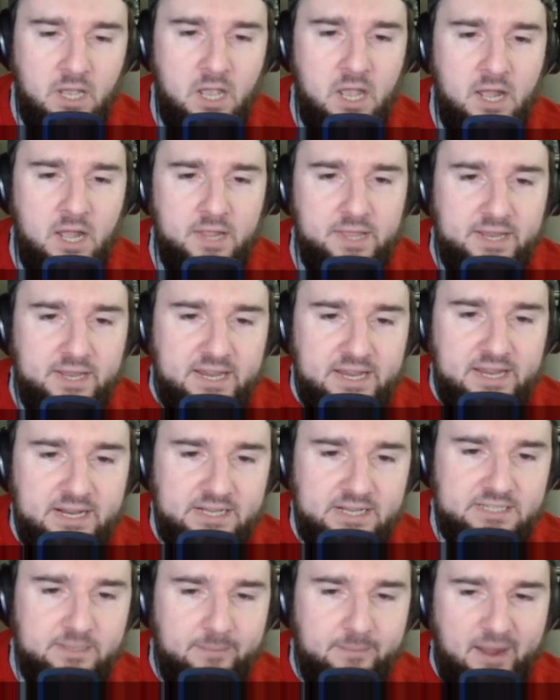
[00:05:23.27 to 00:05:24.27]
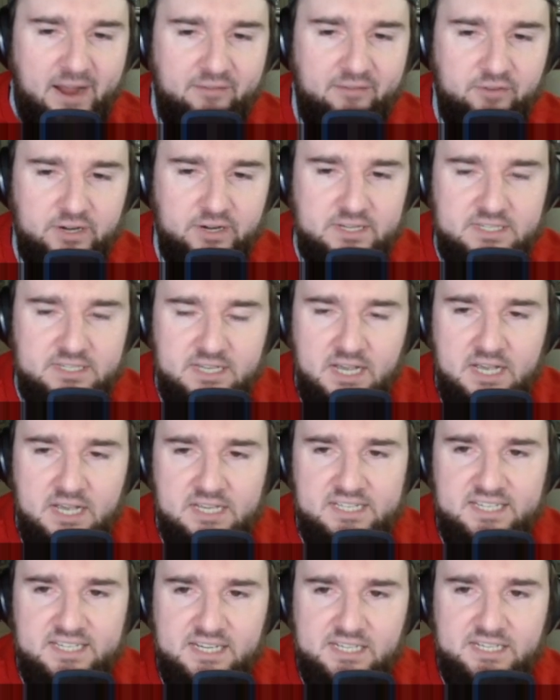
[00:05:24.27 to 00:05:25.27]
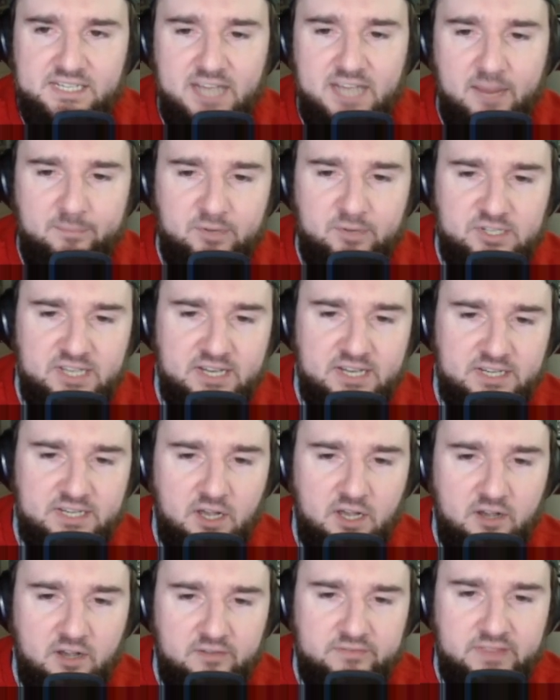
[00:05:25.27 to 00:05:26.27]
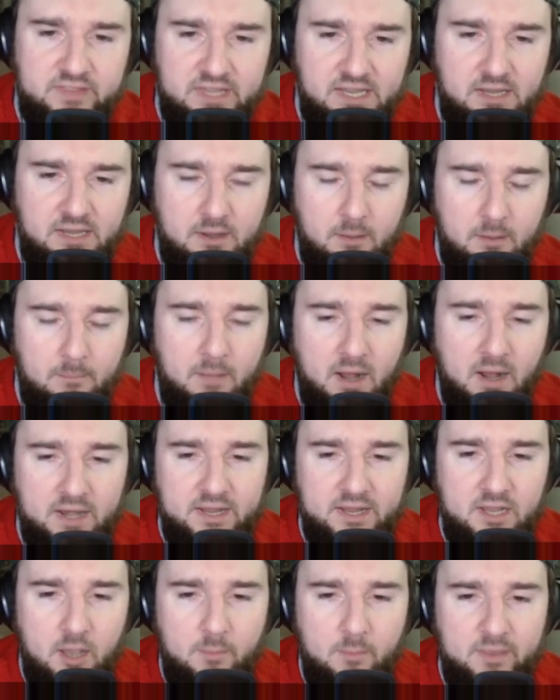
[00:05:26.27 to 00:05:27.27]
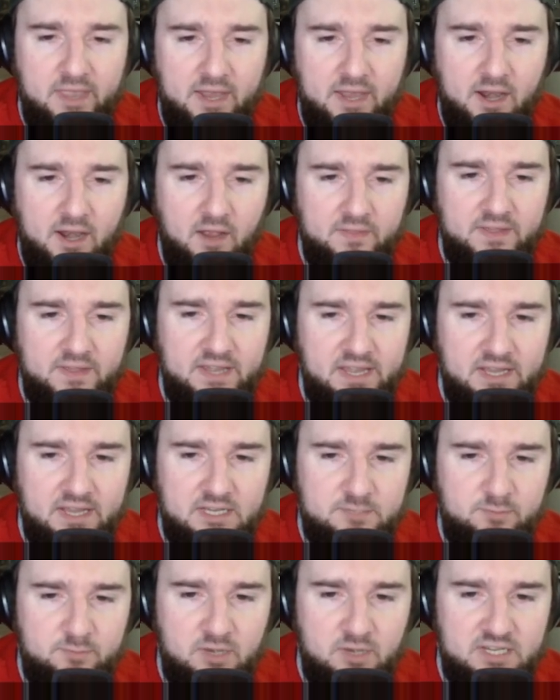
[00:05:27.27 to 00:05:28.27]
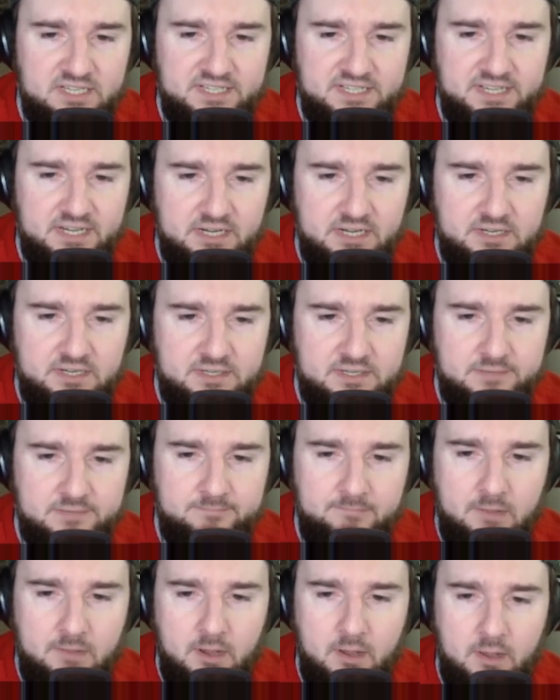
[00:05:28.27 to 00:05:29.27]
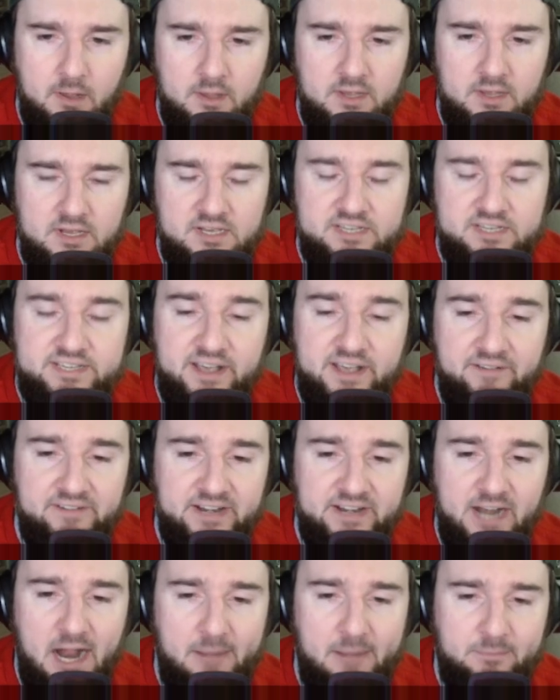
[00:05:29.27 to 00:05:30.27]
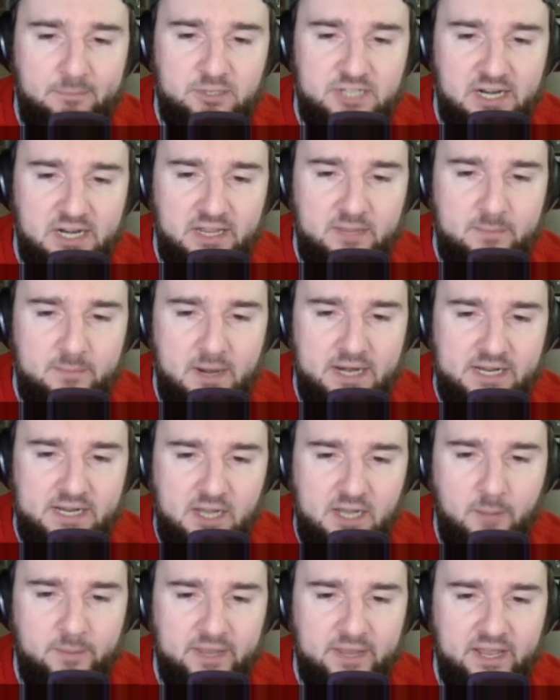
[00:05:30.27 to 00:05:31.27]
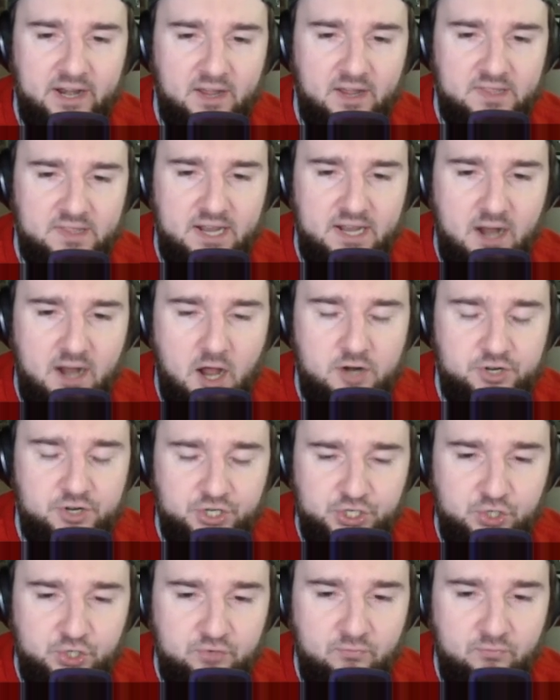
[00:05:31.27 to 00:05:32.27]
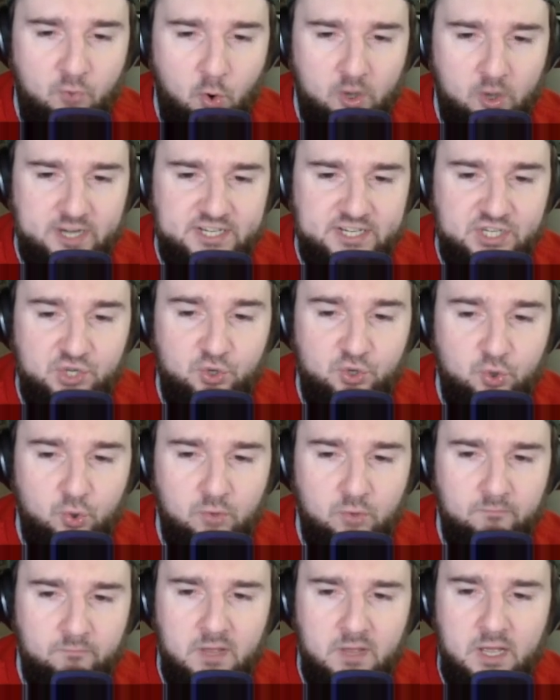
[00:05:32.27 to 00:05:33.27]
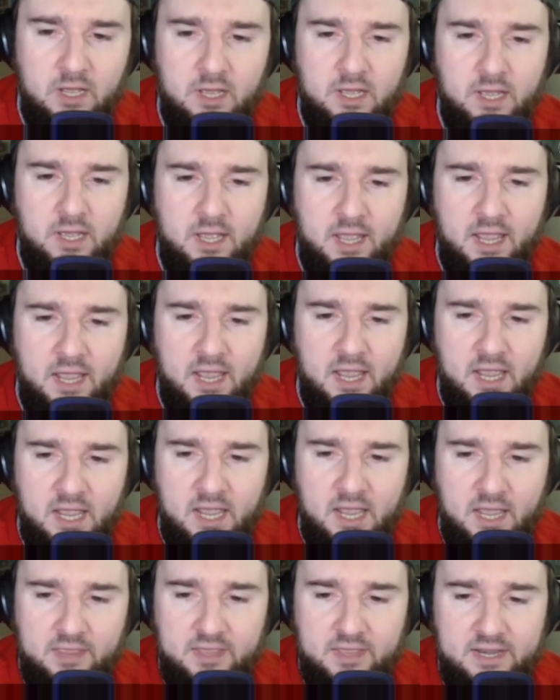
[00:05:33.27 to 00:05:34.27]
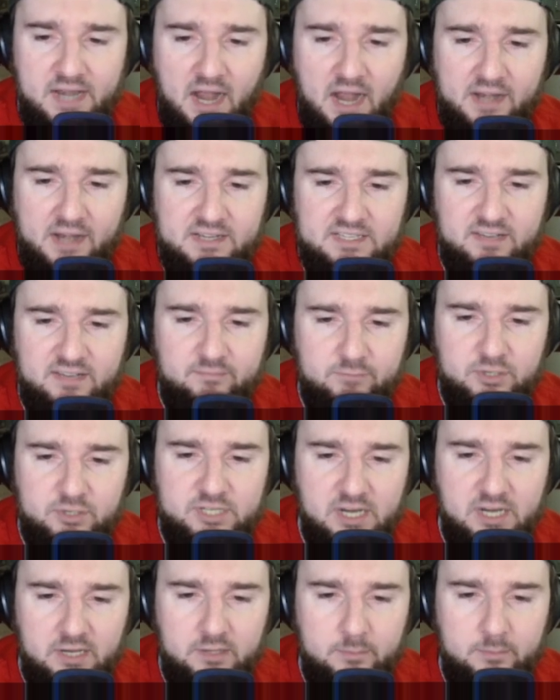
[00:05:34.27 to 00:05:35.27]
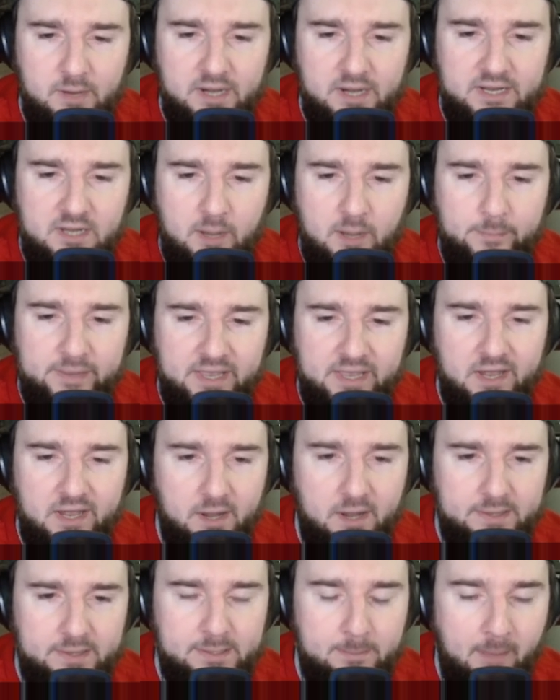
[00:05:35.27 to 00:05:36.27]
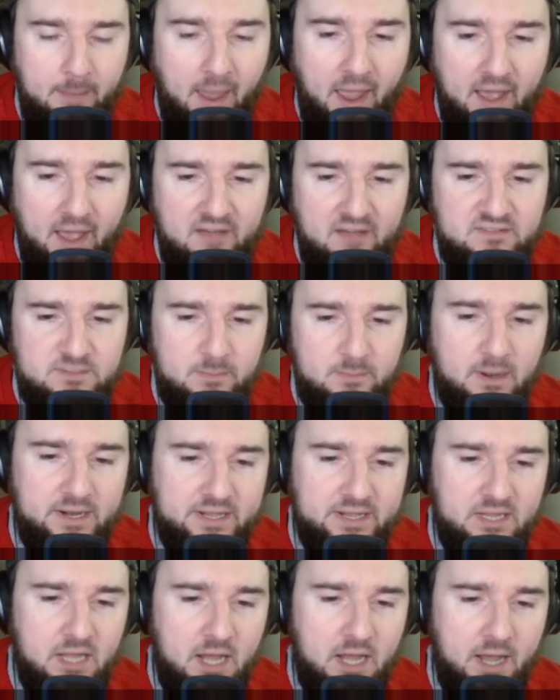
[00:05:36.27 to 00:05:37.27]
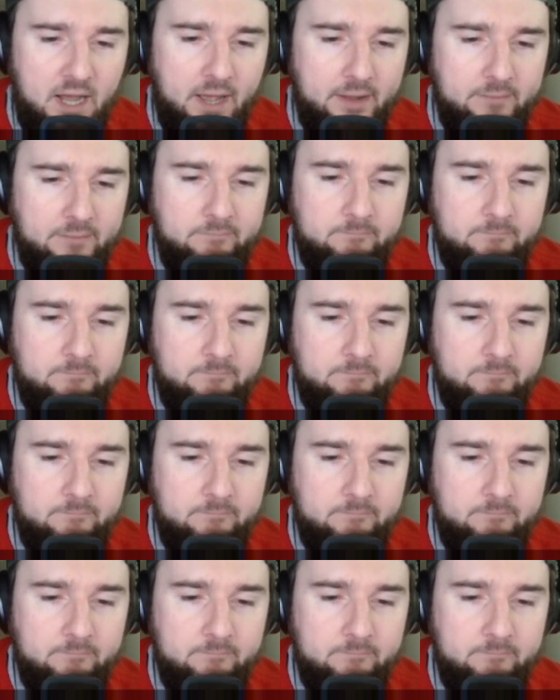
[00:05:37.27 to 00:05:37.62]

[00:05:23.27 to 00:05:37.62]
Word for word: The Kings and Mavericks, 68% of the money coming in on the Kings plus 6. 79% of the money coming in on that under 242. And then 97% of the money coming in on the Mavs money line.